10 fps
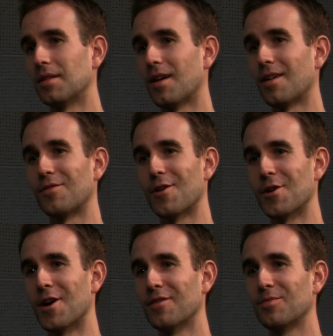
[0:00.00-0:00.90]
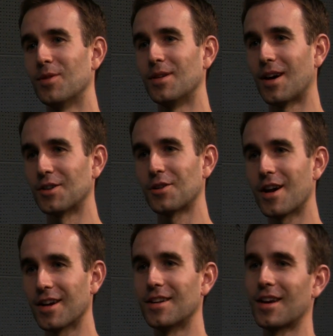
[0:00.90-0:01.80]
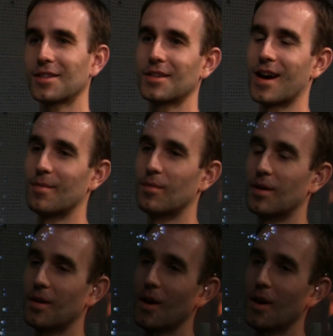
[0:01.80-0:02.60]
not far enough. But I'll try again next time. It,